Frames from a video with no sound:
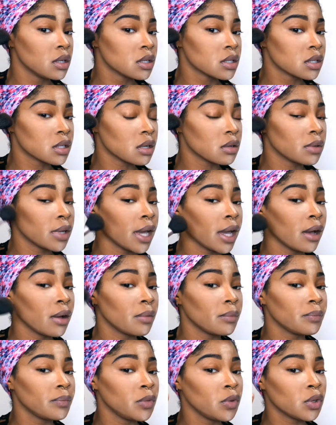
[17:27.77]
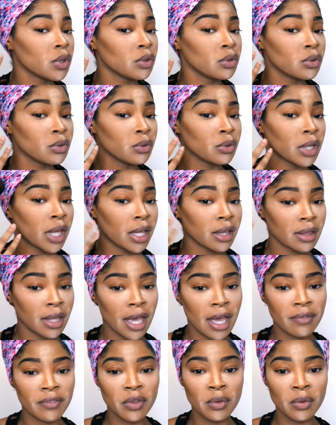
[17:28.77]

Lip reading: So now you can do it like that.